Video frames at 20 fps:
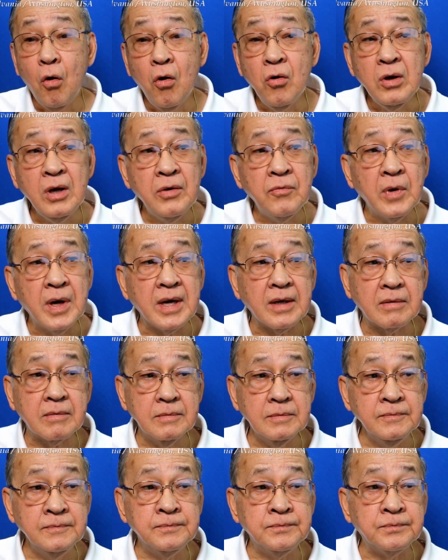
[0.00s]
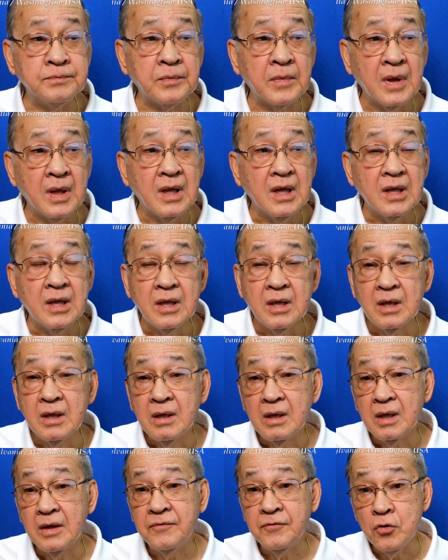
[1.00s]
Only rent.
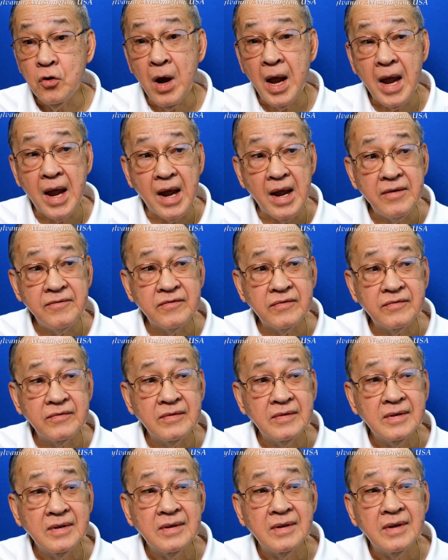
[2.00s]
If you have